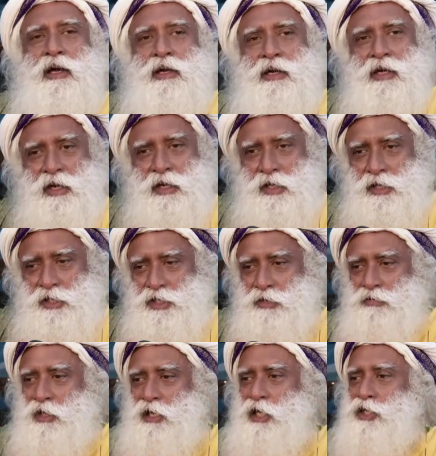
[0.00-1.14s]
areas
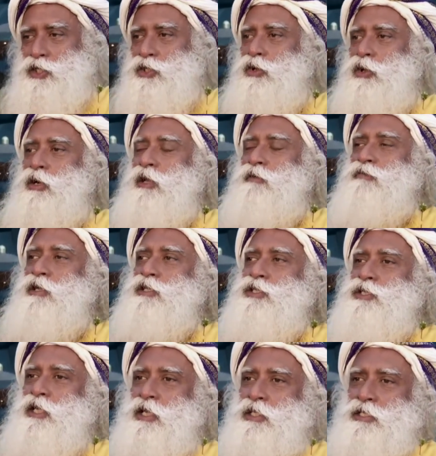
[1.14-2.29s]
of the nation or different
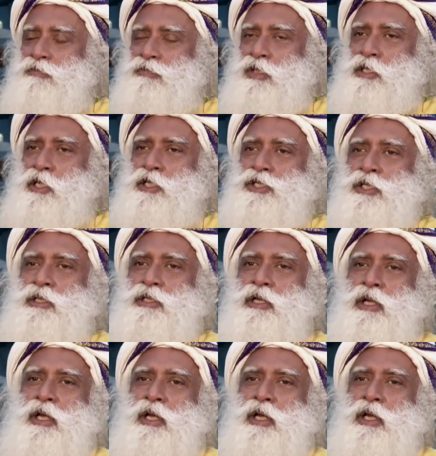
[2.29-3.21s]
states of the nation.